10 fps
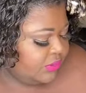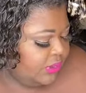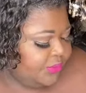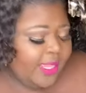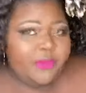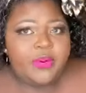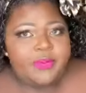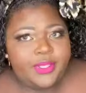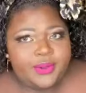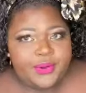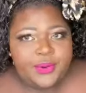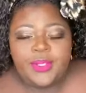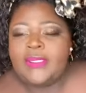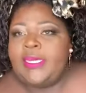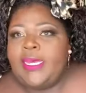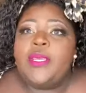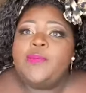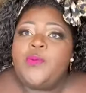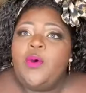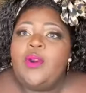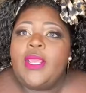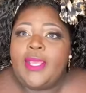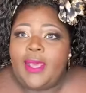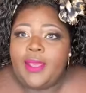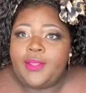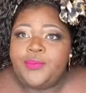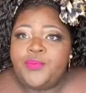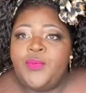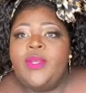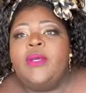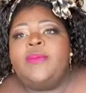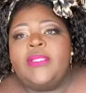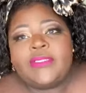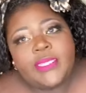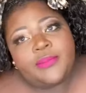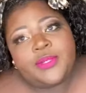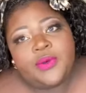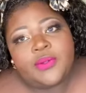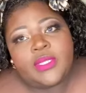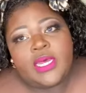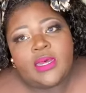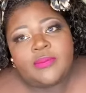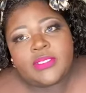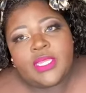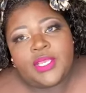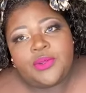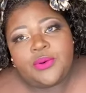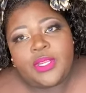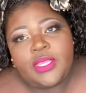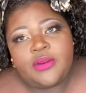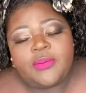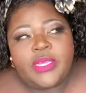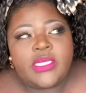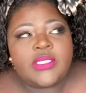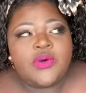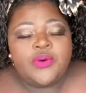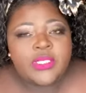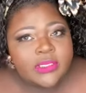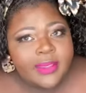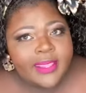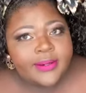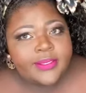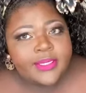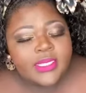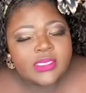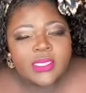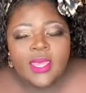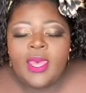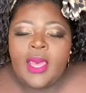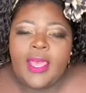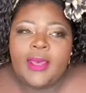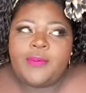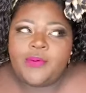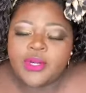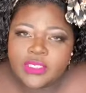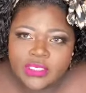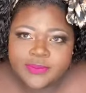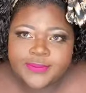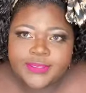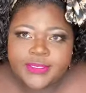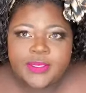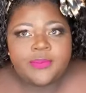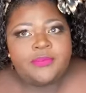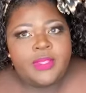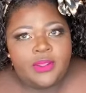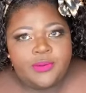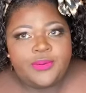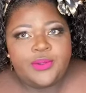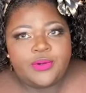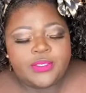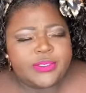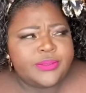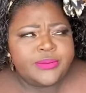We have Ramil. If you are a guy, please let me know in the comments that you are here, because according to my analytics, I have 46% of male viewers.